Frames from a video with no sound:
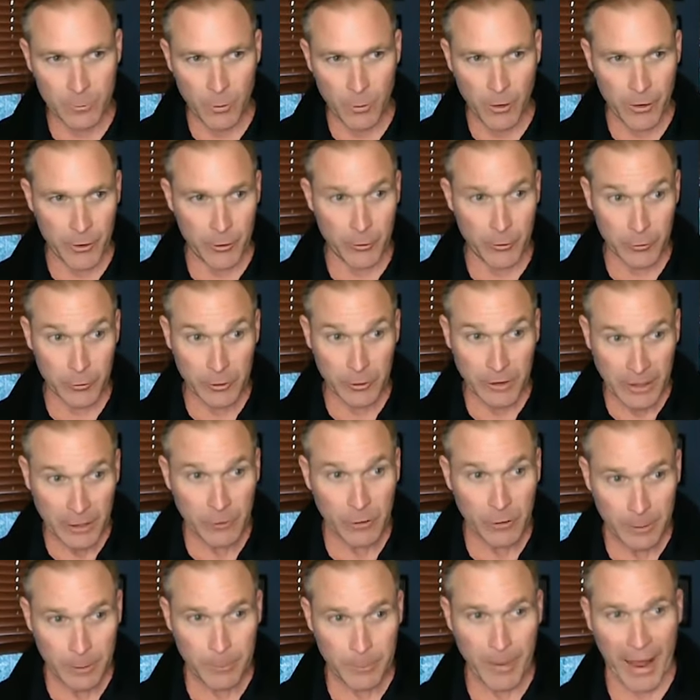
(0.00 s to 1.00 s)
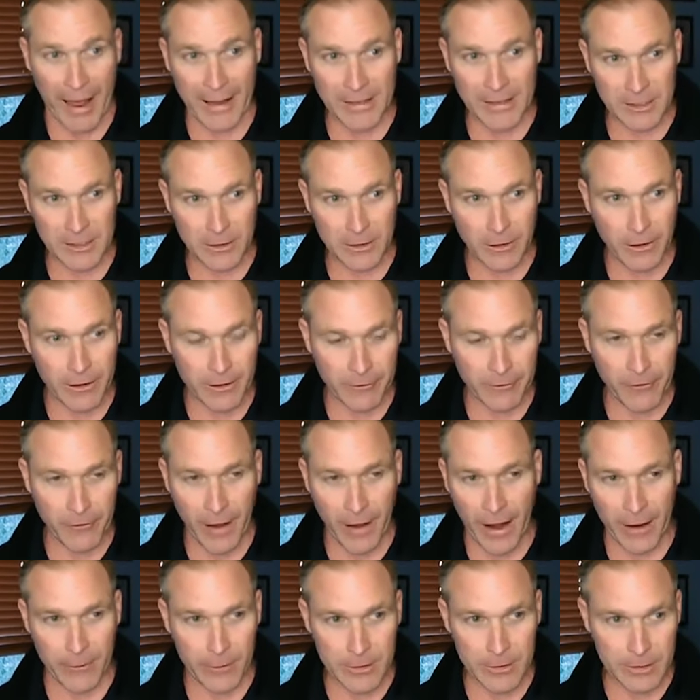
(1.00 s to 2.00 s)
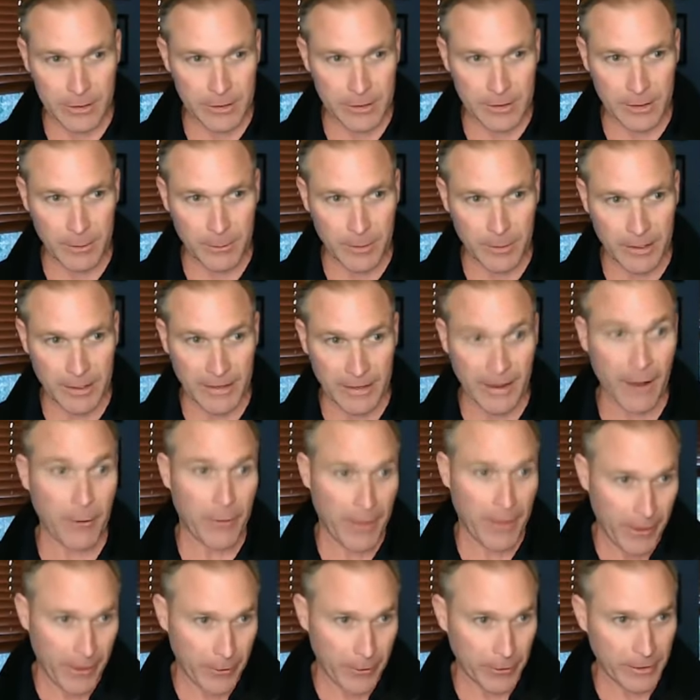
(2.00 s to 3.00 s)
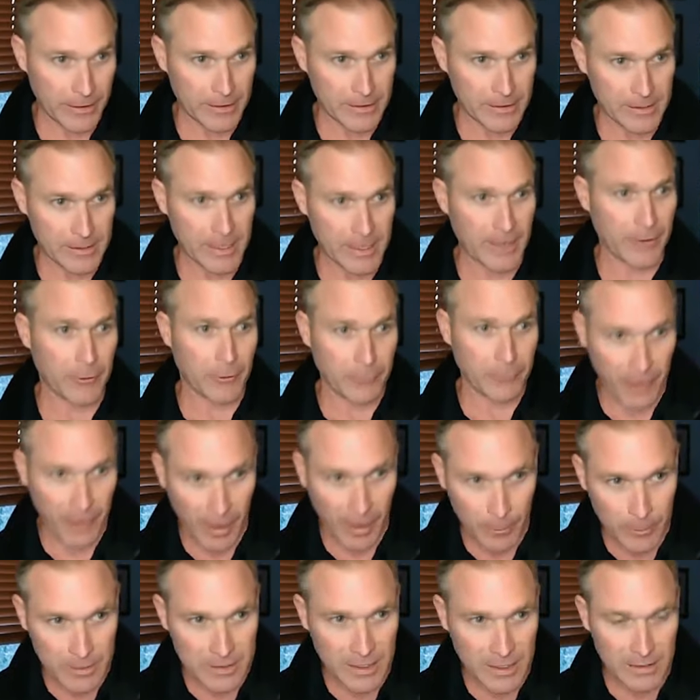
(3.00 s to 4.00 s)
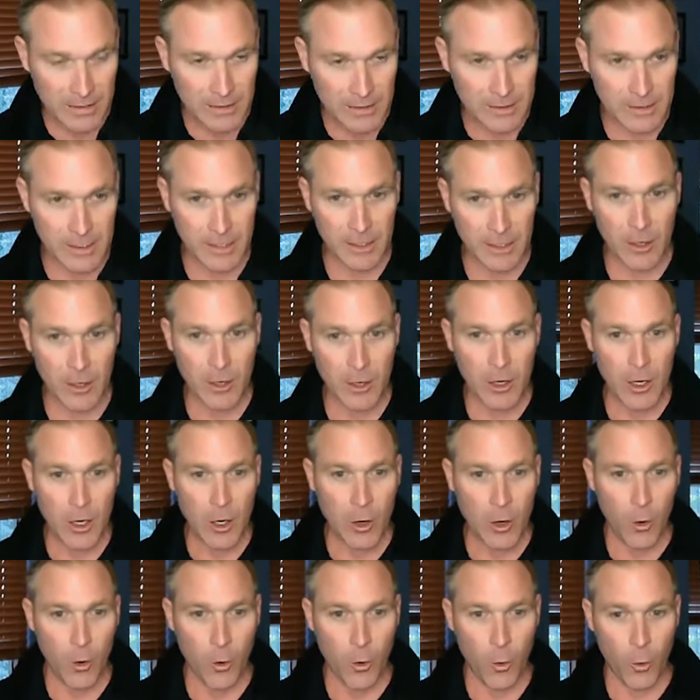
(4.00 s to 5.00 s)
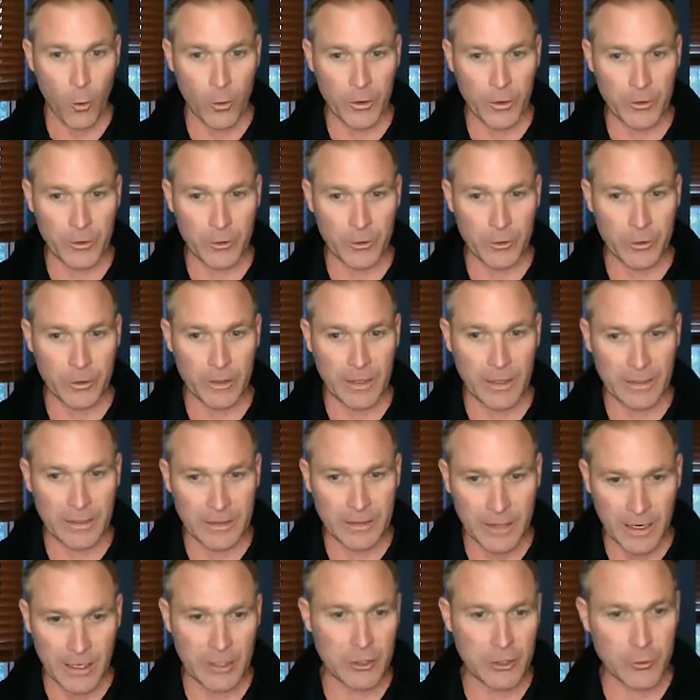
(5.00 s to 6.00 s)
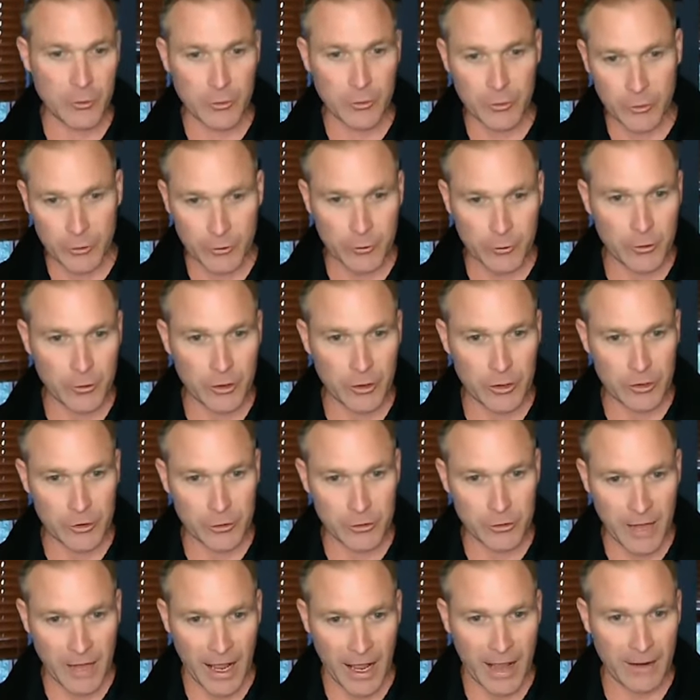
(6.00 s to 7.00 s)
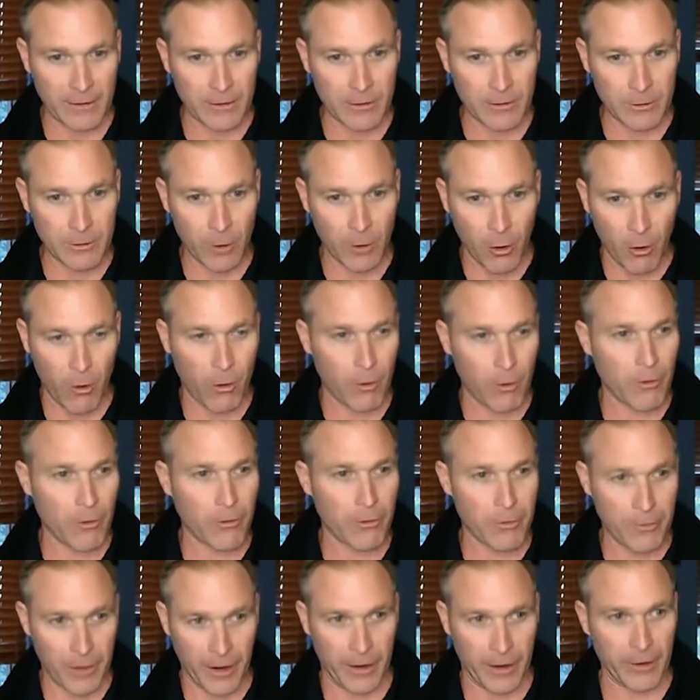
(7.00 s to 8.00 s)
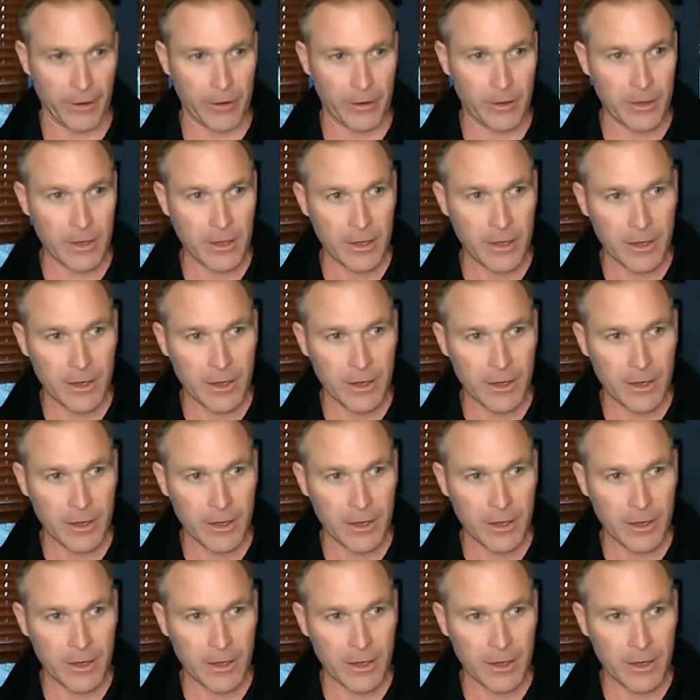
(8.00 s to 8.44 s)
Whether you're literally passing on a virus to somebody, now they're getting sick and their family's getting sick, or you're endangering your crew because you're not all there.